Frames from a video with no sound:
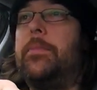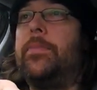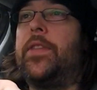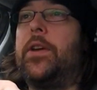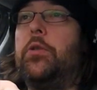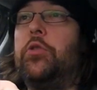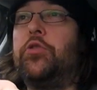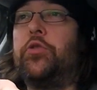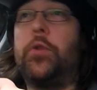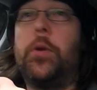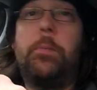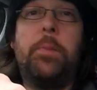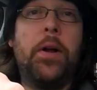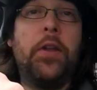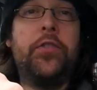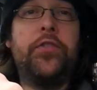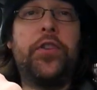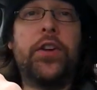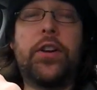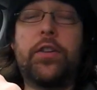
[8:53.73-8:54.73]
there was a
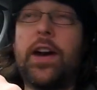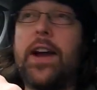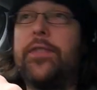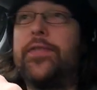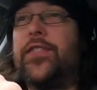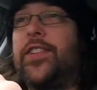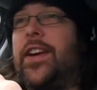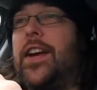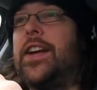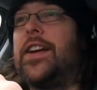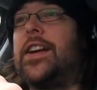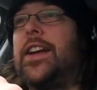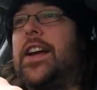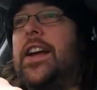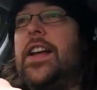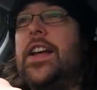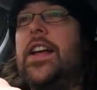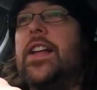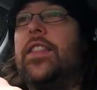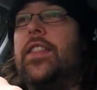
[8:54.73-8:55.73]
repulsor grav tank,
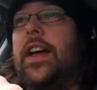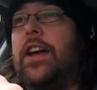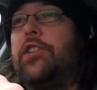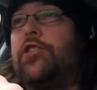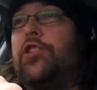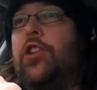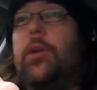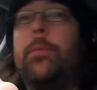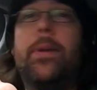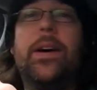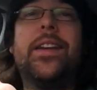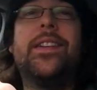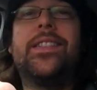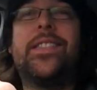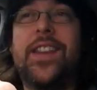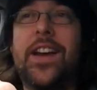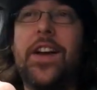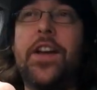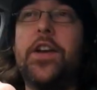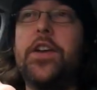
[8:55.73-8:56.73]
that shot my
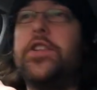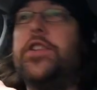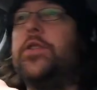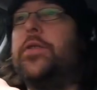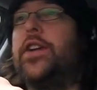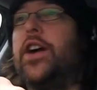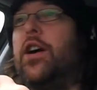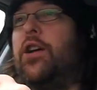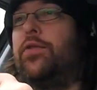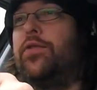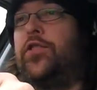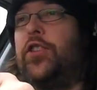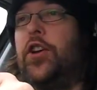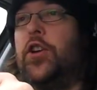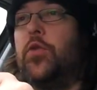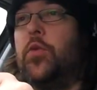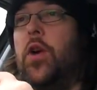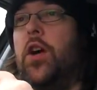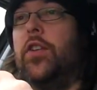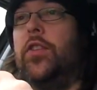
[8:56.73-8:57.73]
entire unit off
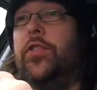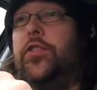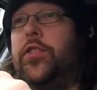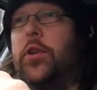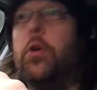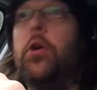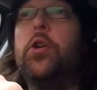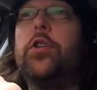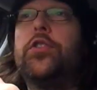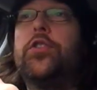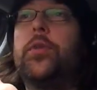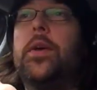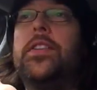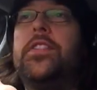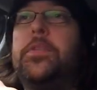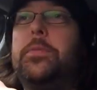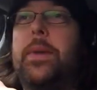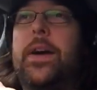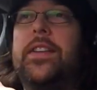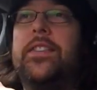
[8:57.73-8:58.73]
turn 1, so all
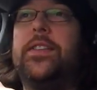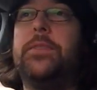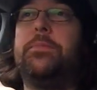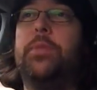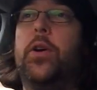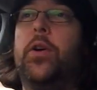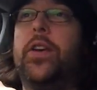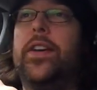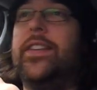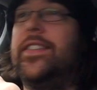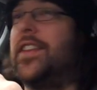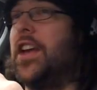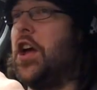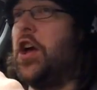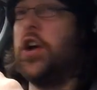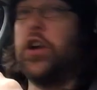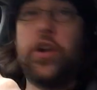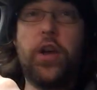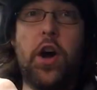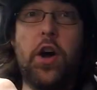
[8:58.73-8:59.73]
20 painted boys
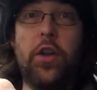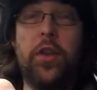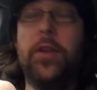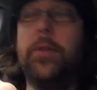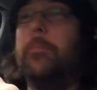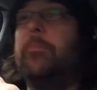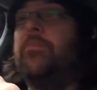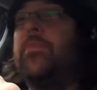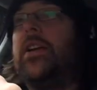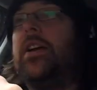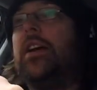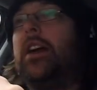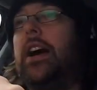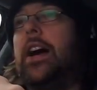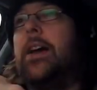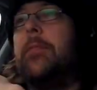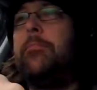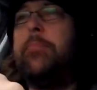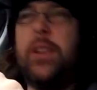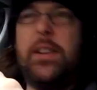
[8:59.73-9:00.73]
gone.
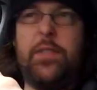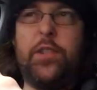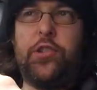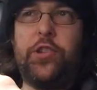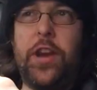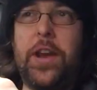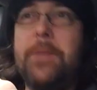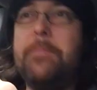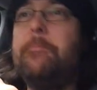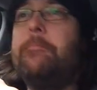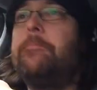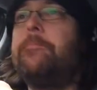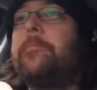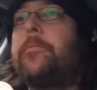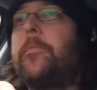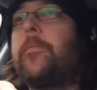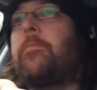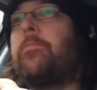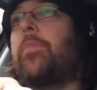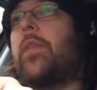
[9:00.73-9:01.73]
Bit of a shame.
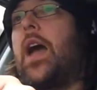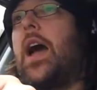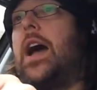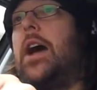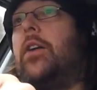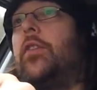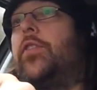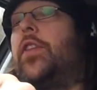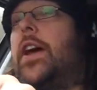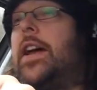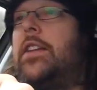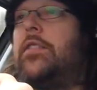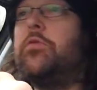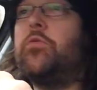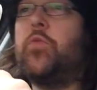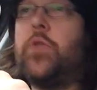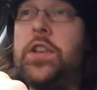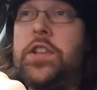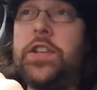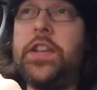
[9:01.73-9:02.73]
Then
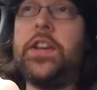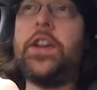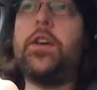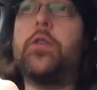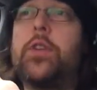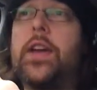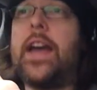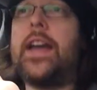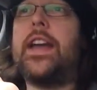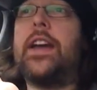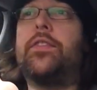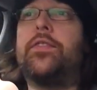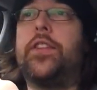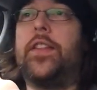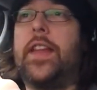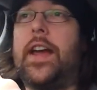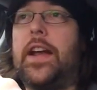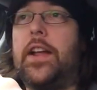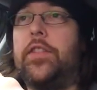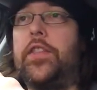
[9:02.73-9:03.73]
we did okay
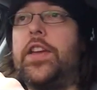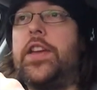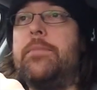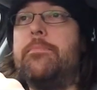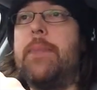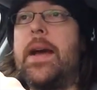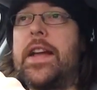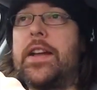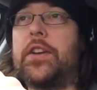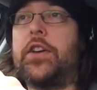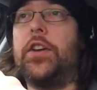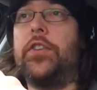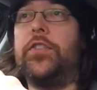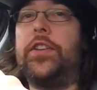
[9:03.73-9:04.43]
after that. The mech gun